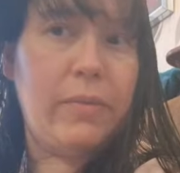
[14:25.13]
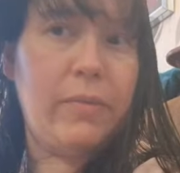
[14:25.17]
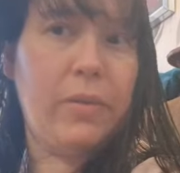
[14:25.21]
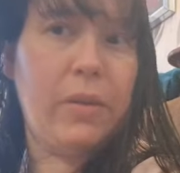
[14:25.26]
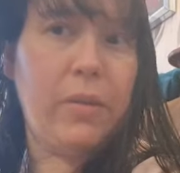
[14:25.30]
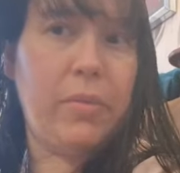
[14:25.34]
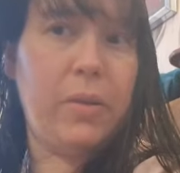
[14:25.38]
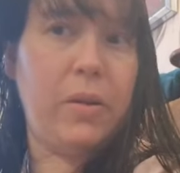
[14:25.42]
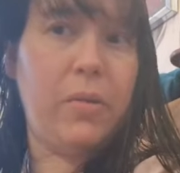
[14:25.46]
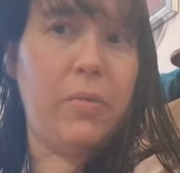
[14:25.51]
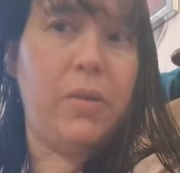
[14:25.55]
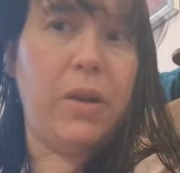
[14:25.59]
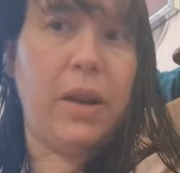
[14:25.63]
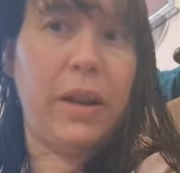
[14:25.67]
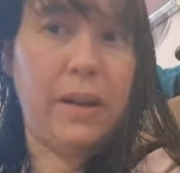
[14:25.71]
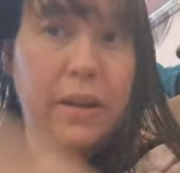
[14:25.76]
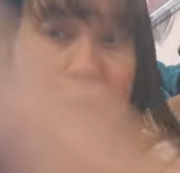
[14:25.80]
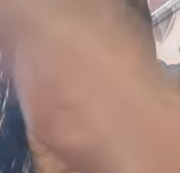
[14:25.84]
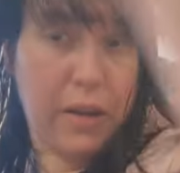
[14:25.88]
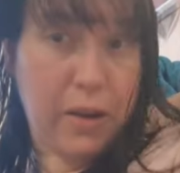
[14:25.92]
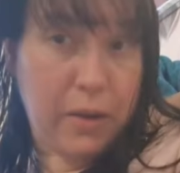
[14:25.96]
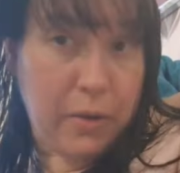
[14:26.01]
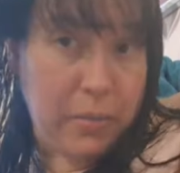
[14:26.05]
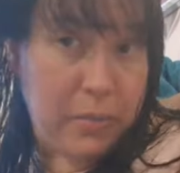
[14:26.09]
No matter what, and I
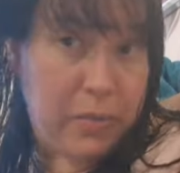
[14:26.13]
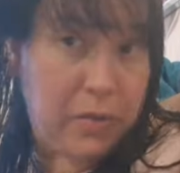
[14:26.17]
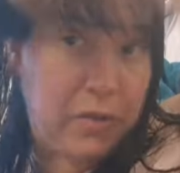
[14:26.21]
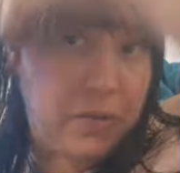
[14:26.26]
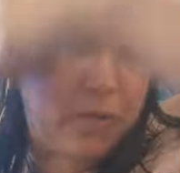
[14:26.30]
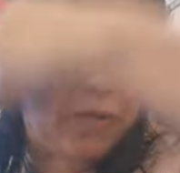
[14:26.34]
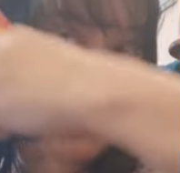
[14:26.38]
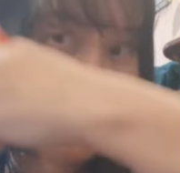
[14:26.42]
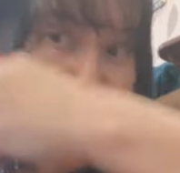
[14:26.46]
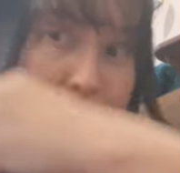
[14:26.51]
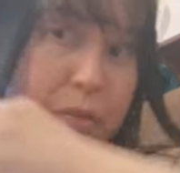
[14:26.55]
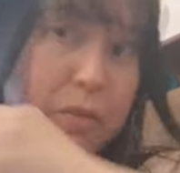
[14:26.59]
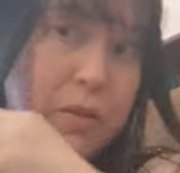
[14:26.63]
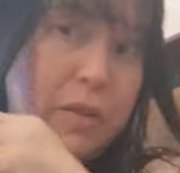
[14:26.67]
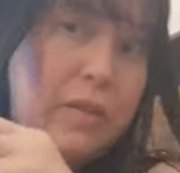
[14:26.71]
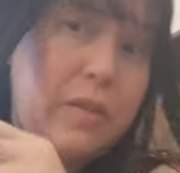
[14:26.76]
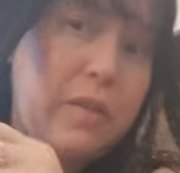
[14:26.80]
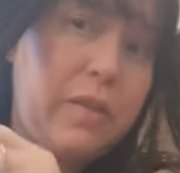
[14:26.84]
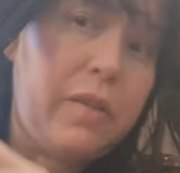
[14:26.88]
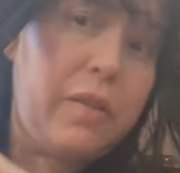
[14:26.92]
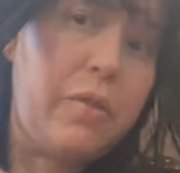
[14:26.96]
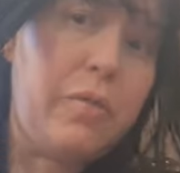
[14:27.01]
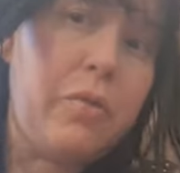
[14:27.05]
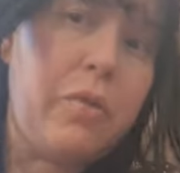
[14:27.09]
combed it through, and it's
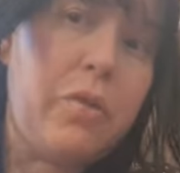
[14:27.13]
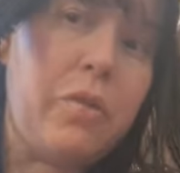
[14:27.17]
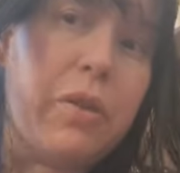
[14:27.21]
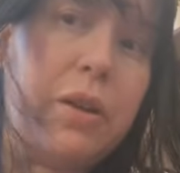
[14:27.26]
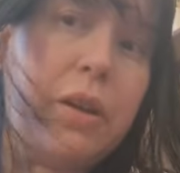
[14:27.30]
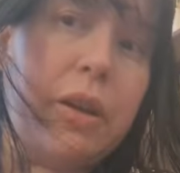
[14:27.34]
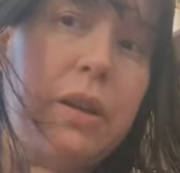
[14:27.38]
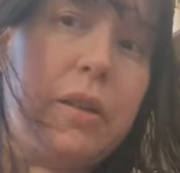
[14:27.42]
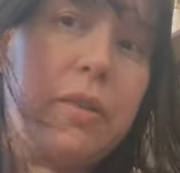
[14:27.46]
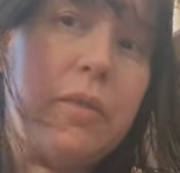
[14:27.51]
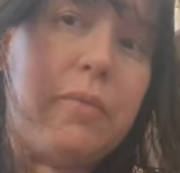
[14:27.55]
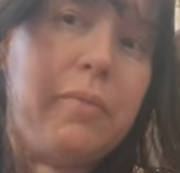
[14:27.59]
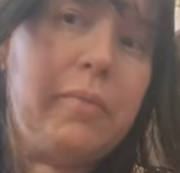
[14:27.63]
still knotty.